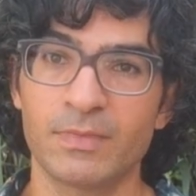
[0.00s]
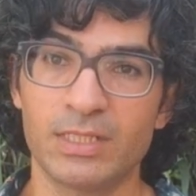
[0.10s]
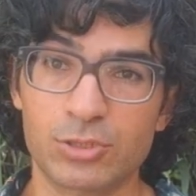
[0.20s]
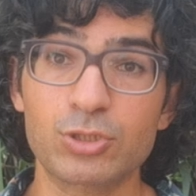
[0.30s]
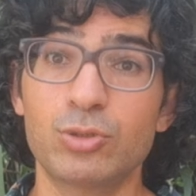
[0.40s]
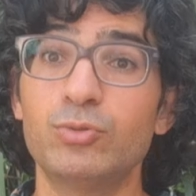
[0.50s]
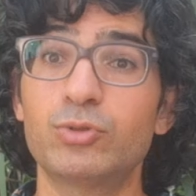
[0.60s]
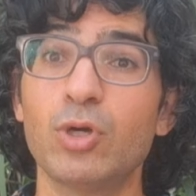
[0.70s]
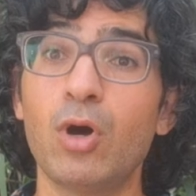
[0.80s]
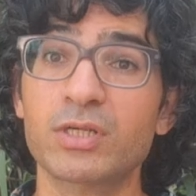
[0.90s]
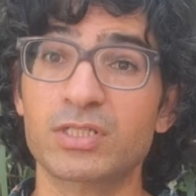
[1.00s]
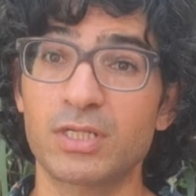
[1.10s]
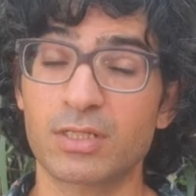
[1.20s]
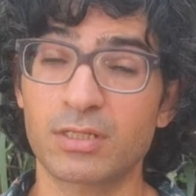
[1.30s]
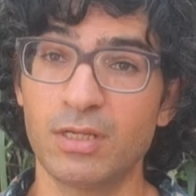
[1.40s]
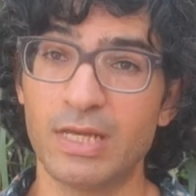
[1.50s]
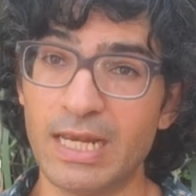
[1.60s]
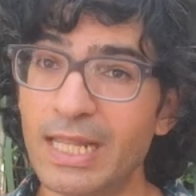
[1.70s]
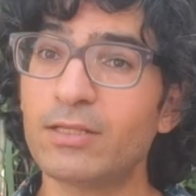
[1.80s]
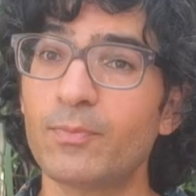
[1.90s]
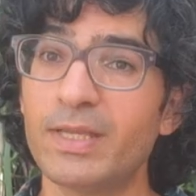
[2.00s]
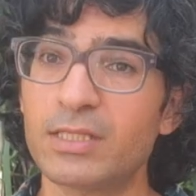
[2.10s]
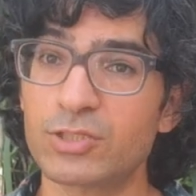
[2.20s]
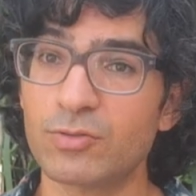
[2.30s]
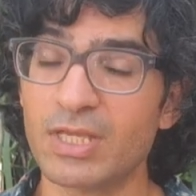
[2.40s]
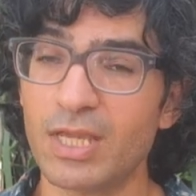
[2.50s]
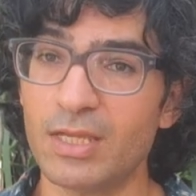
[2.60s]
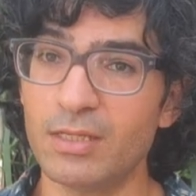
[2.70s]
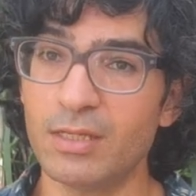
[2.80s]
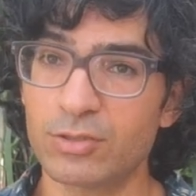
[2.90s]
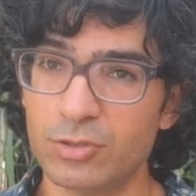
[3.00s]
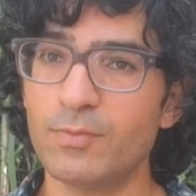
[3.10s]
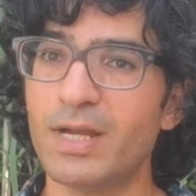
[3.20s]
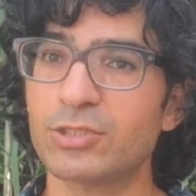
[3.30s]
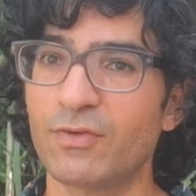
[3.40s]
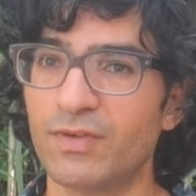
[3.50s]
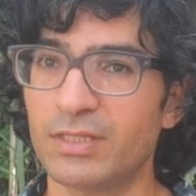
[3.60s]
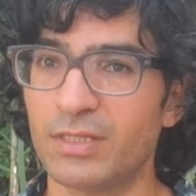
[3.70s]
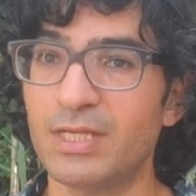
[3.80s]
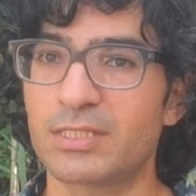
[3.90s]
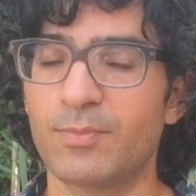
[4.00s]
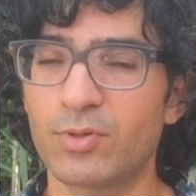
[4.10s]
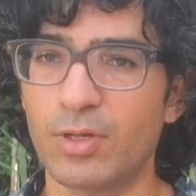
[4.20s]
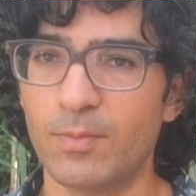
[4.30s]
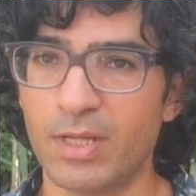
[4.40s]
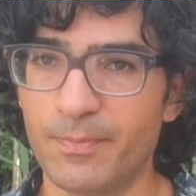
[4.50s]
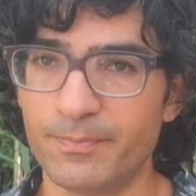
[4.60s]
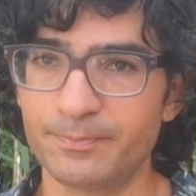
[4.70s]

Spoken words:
It's too toxic. A little bit is okay. Too much of it is a problem.